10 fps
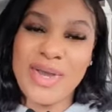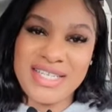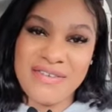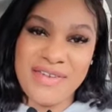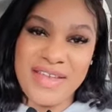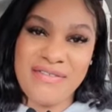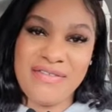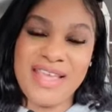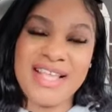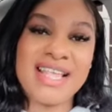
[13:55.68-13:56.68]

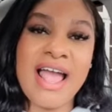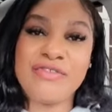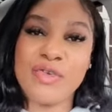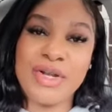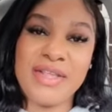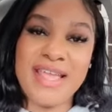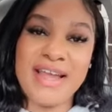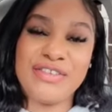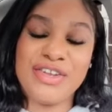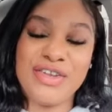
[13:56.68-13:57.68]
25th. It's after one in the
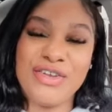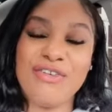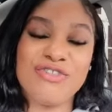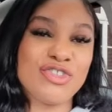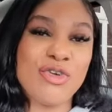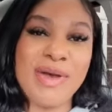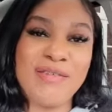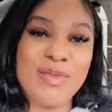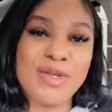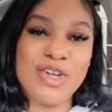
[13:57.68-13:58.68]
afternoon. I've just come
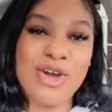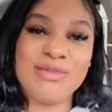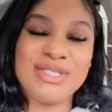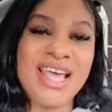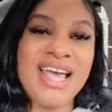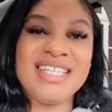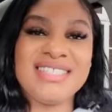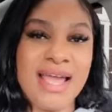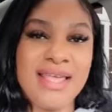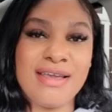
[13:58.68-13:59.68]
back from the shops,
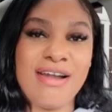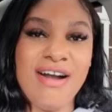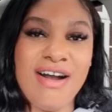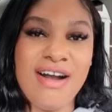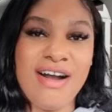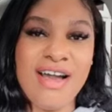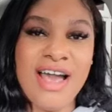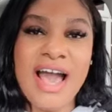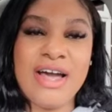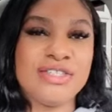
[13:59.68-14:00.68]
sat in the car.
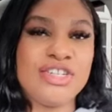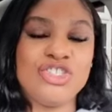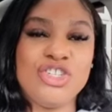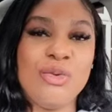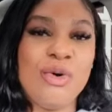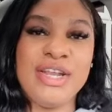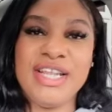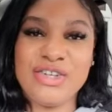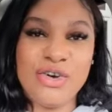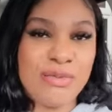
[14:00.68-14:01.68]
I was like, do you know what? I
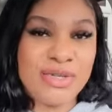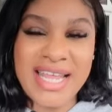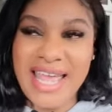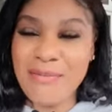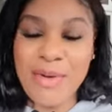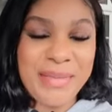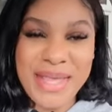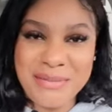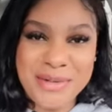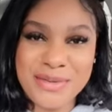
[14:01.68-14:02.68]
need to update my
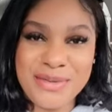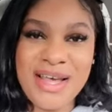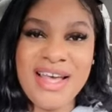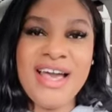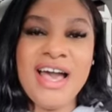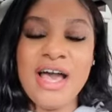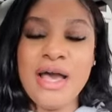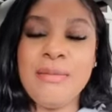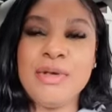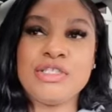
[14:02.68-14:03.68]
people.
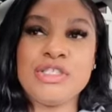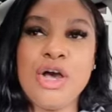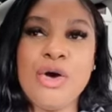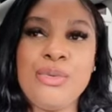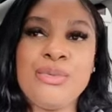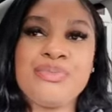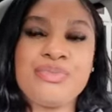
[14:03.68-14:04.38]
Um, so